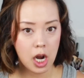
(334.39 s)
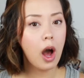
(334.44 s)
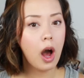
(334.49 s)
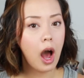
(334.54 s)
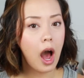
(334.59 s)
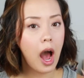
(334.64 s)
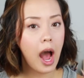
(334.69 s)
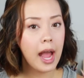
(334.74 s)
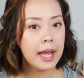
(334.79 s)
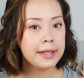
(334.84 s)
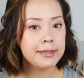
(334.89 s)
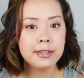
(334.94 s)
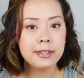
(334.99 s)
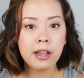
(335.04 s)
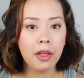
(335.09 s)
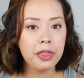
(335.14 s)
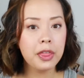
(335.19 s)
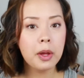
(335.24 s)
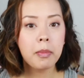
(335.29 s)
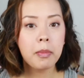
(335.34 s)
Well, it's
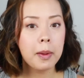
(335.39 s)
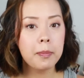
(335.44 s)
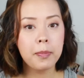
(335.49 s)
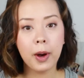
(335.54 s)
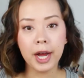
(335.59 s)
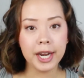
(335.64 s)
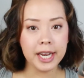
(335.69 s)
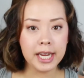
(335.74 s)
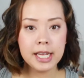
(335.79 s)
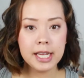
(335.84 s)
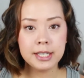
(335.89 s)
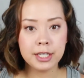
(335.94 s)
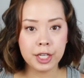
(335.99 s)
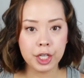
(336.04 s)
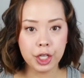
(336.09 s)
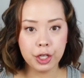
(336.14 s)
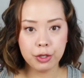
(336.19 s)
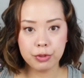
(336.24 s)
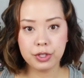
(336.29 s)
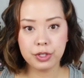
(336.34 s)
not that my body
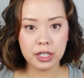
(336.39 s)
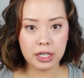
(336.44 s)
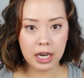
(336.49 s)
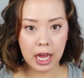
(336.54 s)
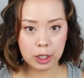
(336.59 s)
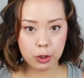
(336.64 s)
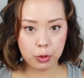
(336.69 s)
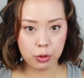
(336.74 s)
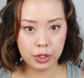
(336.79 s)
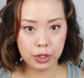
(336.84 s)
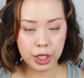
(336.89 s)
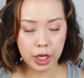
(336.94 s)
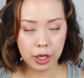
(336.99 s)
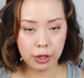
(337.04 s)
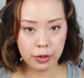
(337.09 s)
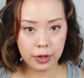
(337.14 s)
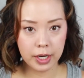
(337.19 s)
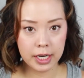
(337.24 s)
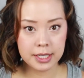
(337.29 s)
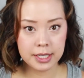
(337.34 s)
isn't used to natural
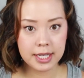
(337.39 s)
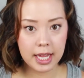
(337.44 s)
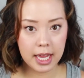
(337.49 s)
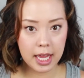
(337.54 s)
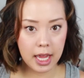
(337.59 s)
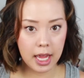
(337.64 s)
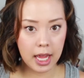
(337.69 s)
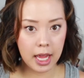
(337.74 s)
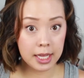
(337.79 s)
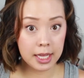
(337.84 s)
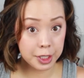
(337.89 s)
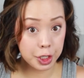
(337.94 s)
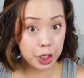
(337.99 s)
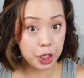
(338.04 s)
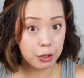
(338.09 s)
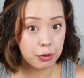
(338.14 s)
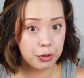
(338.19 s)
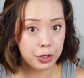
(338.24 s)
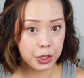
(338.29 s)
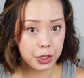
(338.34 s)
deodorants, it's
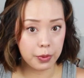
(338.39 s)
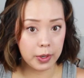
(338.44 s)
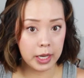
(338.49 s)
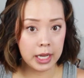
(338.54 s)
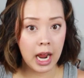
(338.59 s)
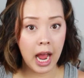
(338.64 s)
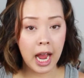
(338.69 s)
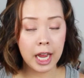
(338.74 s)
used to it.